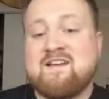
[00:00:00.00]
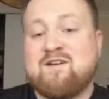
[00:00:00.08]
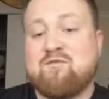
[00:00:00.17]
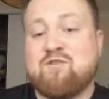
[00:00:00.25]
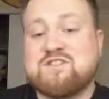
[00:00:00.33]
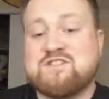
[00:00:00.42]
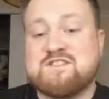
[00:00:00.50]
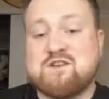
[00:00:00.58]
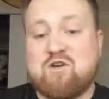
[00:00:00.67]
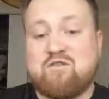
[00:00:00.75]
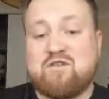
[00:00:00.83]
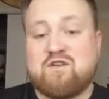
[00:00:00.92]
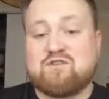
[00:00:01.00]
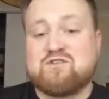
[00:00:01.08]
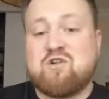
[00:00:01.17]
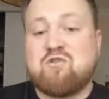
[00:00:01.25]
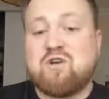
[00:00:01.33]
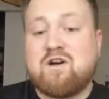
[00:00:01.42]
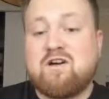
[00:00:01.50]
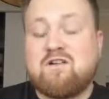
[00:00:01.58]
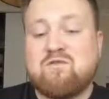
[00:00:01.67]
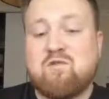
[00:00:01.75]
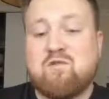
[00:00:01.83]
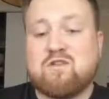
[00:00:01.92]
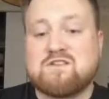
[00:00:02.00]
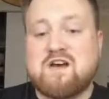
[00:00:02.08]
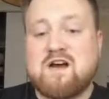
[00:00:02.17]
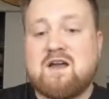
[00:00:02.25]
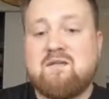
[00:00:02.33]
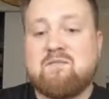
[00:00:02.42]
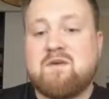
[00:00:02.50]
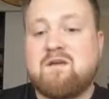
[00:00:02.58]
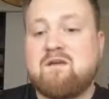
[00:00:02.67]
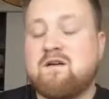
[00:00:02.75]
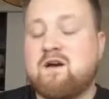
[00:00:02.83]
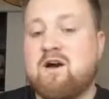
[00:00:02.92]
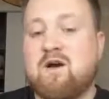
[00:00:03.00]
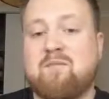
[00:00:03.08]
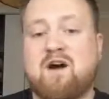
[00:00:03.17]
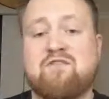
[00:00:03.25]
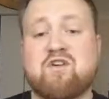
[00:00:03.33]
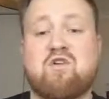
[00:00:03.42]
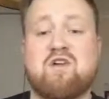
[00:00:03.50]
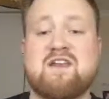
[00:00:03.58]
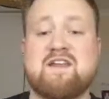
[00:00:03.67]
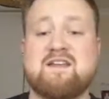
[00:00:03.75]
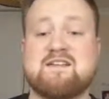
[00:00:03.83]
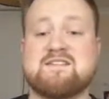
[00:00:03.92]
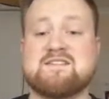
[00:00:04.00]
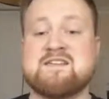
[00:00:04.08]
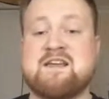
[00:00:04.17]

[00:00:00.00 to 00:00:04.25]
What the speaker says: watches over your shoulder all the time, other colleagues,